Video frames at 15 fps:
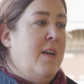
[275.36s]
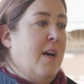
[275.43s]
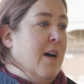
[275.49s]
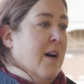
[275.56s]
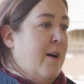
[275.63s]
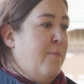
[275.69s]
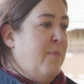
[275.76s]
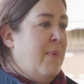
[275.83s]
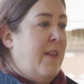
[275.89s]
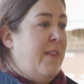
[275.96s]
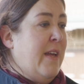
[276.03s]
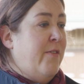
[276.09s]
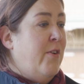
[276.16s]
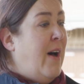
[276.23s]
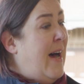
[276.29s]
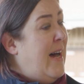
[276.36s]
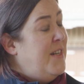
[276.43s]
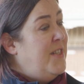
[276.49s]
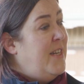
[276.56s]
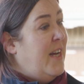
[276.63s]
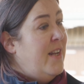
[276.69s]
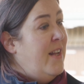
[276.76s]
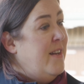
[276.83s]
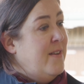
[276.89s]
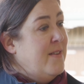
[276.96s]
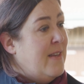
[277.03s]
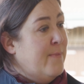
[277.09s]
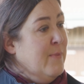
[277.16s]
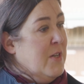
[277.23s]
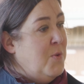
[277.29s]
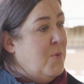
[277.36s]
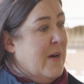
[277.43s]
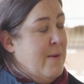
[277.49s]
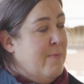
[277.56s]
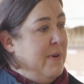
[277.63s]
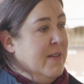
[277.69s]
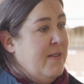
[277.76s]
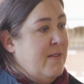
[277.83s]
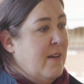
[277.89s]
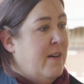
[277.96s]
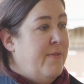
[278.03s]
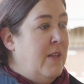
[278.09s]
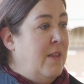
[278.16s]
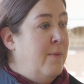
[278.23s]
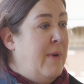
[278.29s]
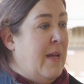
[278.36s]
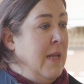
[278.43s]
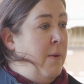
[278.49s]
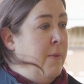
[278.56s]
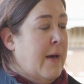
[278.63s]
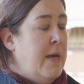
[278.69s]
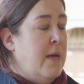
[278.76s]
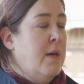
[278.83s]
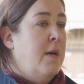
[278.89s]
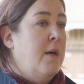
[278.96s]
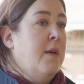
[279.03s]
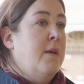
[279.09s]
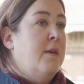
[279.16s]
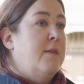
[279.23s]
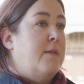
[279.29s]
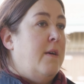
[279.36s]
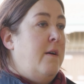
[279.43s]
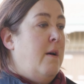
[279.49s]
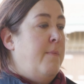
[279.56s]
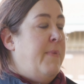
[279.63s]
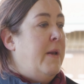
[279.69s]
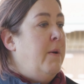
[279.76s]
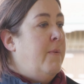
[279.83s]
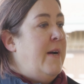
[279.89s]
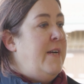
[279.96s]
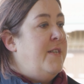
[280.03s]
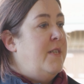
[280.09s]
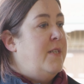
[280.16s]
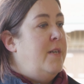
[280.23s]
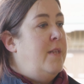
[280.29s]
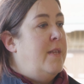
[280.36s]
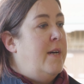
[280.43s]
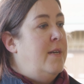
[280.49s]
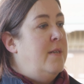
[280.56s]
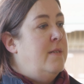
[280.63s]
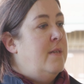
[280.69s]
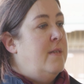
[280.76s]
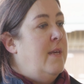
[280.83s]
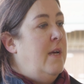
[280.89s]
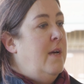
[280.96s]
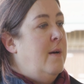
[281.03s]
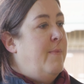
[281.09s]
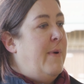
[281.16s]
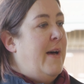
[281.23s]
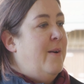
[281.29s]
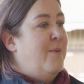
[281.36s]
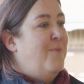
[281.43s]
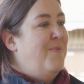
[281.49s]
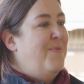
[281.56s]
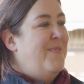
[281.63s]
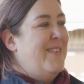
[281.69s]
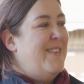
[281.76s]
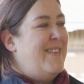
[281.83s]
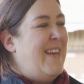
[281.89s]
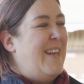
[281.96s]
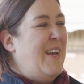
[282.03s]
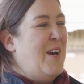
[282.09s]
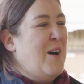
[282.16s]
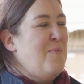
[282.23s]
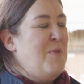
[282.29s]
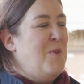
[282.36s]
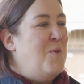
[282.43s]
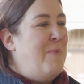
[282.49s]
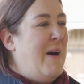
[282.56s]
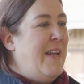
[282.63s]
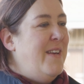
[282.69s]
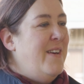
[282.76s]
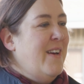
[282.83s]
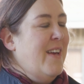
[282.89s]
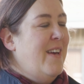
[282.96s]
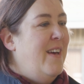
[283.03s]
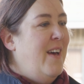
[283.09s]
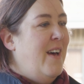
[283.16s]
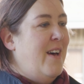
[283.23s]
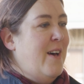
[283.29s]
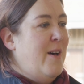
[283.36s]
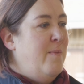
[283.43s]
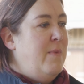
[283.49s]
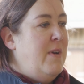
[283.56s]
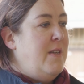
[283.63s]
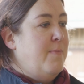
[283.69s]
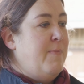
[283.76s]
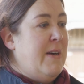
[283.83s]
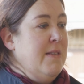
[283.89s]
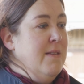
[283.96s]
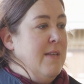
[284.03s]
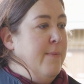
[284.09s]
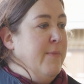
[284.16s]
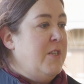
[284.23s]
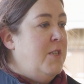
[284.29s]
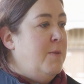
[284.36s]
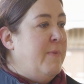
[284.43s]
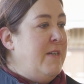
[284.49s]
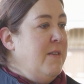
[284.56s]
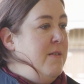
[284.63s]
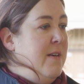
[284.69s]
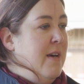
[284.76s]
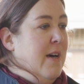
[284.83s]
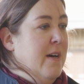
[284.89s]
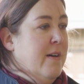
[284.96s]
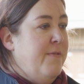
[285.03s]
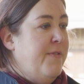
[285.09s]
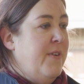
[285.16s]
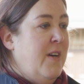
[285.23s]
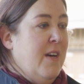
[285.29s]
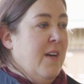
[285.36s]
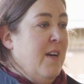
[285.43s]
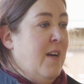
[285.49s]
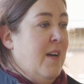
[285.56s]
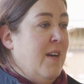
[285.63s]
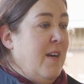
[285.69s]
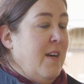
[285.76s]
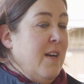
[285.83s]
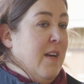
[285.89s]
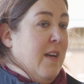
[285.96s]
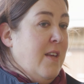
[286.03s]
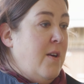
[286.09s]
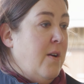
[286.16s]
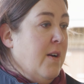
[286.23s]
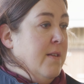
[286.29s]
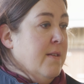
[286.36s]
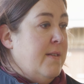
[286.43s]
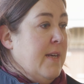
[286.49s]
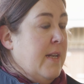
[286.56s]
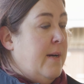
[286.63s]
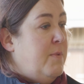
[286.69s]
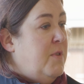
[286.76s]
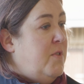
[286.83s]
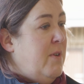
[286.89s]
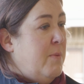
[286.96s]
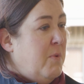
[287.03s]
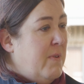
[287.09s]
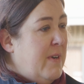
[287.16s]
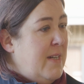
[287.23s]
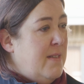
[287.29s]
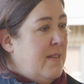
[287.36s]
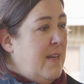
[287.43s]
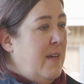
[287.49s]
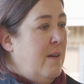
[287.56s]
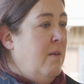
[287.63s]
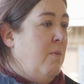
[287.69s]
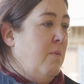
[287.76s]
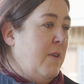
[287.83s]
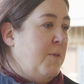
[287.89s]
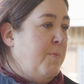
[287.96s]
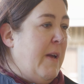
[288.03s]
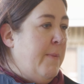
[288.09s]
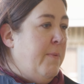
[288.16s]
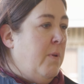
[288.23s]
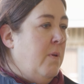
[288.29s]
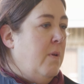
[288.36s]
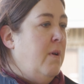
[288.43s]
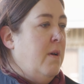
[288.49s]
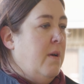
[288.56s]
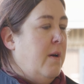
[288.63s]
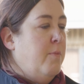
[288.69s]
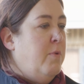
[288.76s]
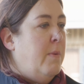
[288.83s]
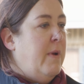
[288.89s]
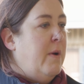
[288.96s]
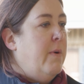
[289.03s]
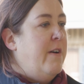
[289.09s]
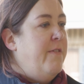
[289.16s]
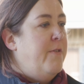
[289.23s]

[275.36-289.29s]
and they're not actually going to lose that much weight by starving them anyway. So a better way to do that is to think about setting up your paddock. It depends how much space you have. You can set up strip grazing, which people are probably quite